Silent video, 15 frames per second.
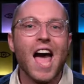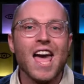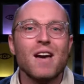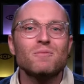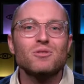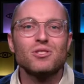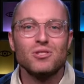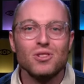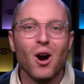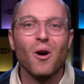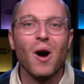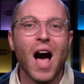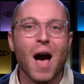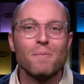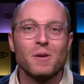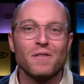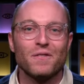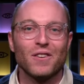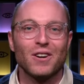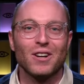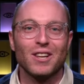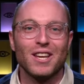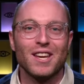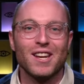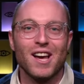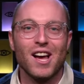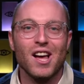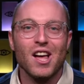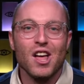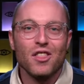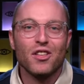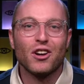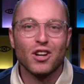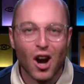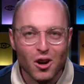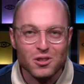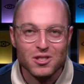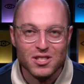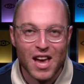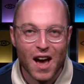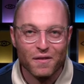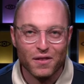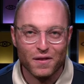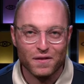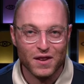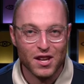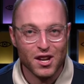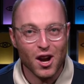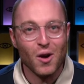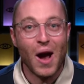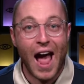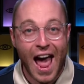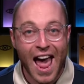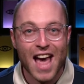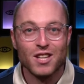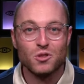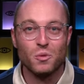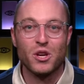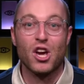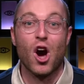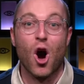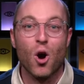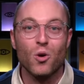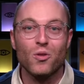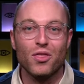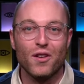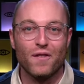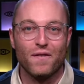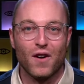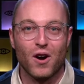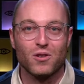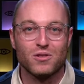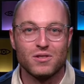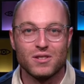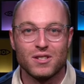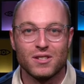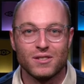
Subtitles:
am so happy for Helena. The ghosts have the veto and we own the votes.